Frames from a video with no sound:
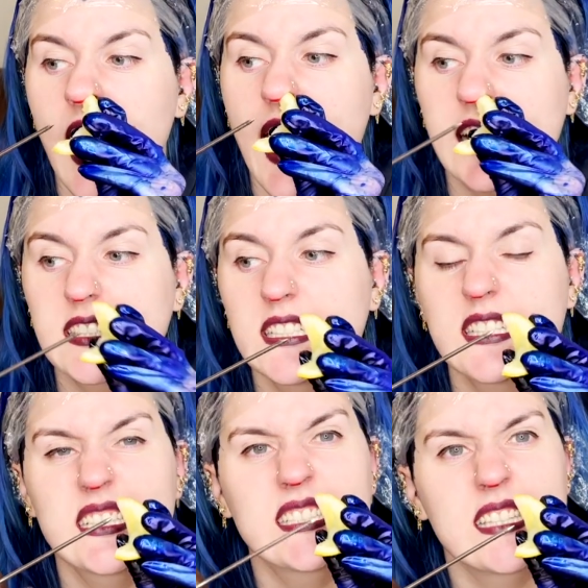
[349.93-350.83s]
And since
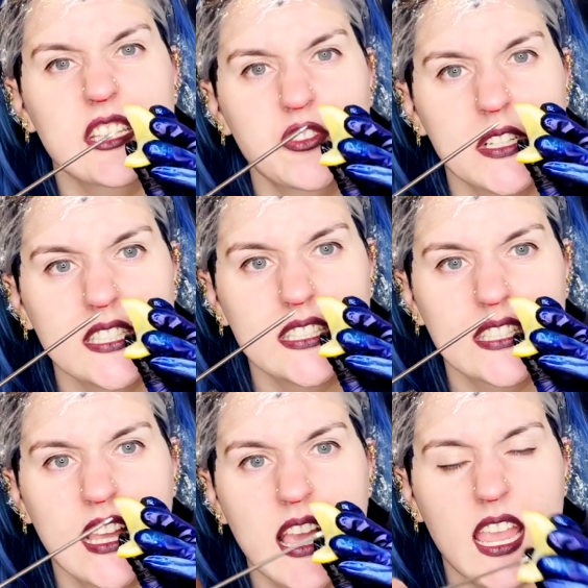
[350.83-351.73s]
it's citrus,
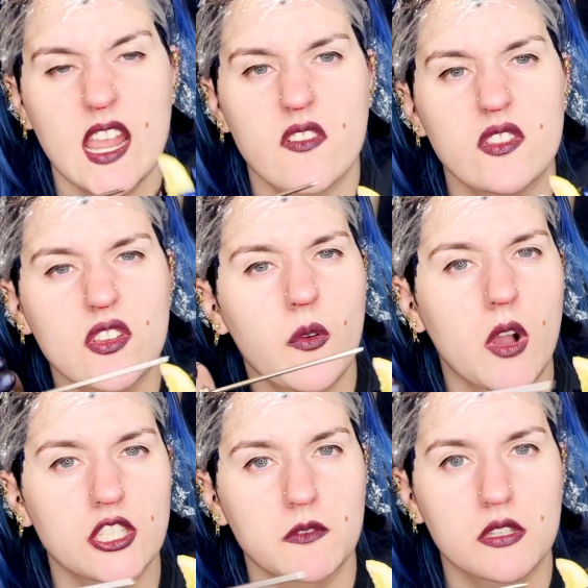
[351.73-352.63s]
even though you
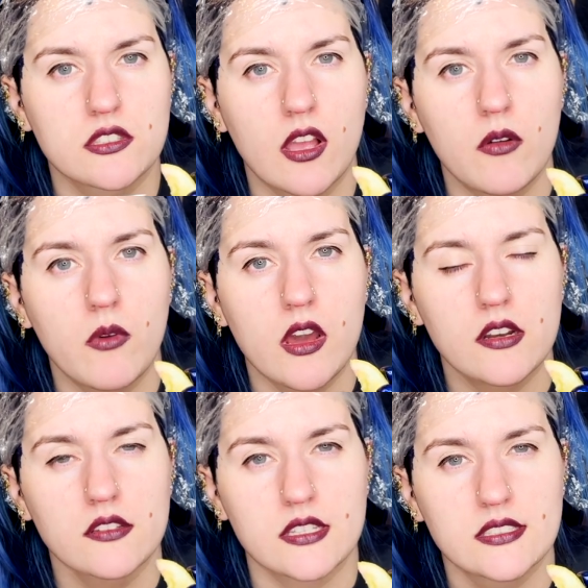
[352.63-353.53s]
wash it with salt
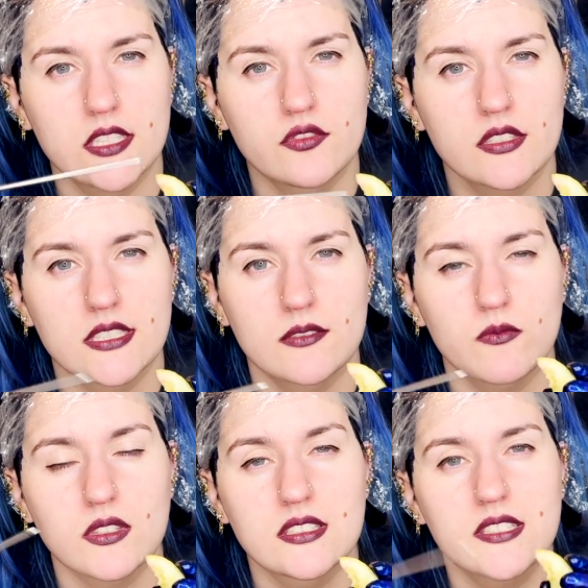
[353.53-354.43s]
water, the citrus
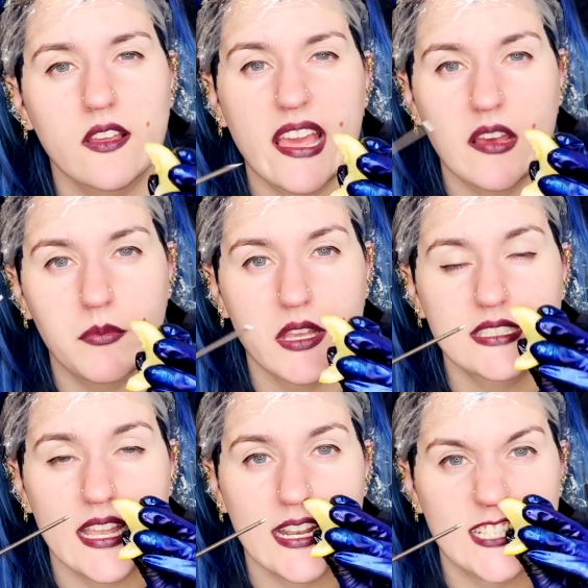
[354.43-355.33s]
will still help
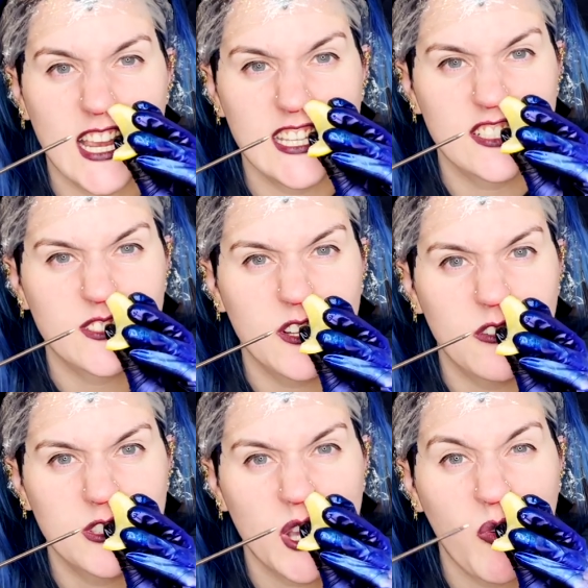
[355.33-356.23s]
sanitize your
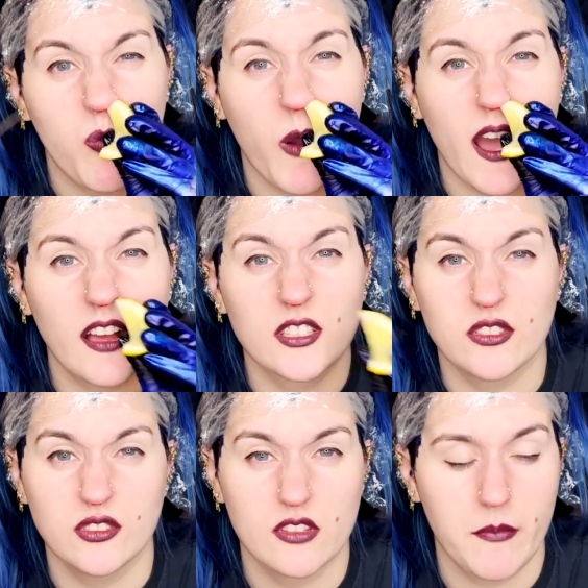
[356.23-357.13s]
nose while you
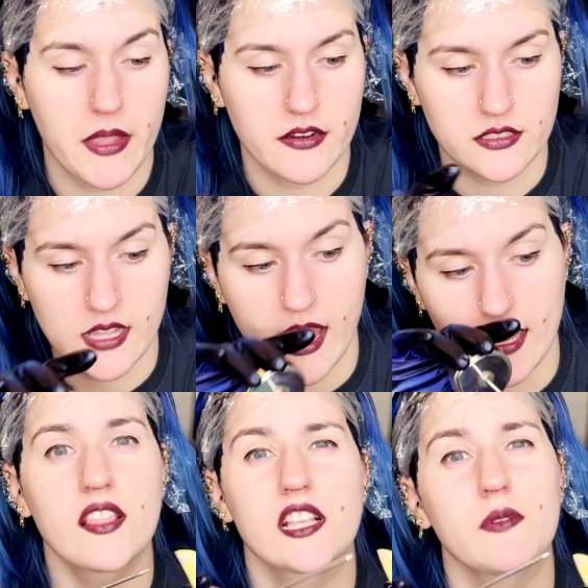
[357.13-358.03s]
do the piercing.
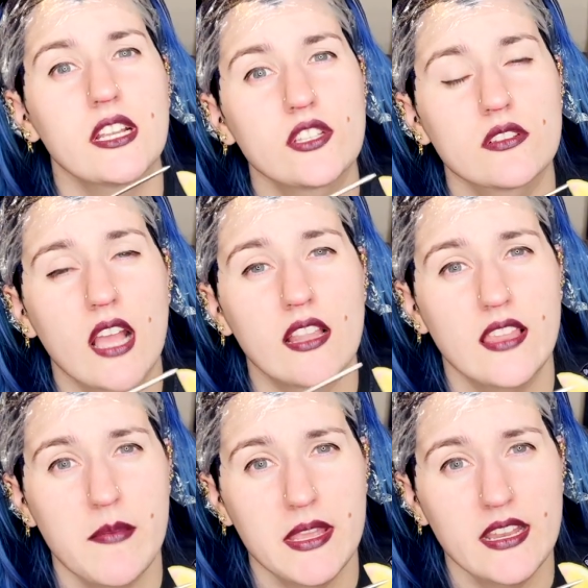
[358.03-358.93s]
That's why I chose a
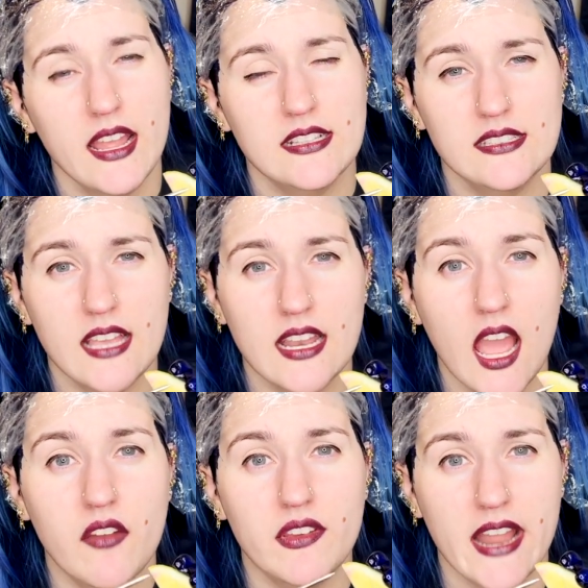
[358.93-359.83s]
lemon instead
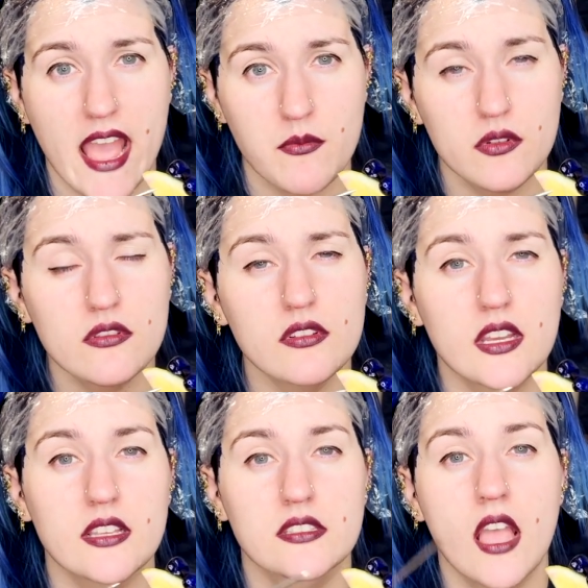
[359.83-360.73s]
of an apple
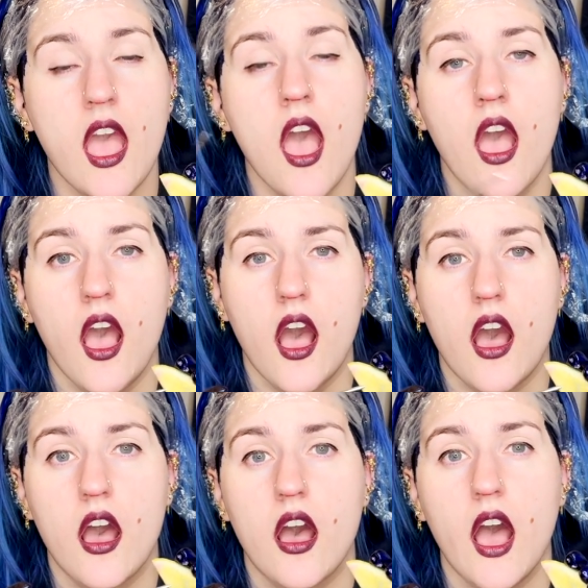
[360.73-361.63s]
because
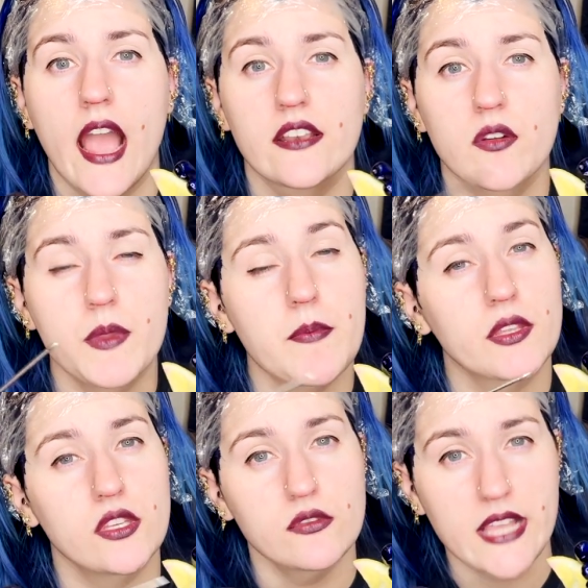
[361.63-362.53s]
uh, I know people use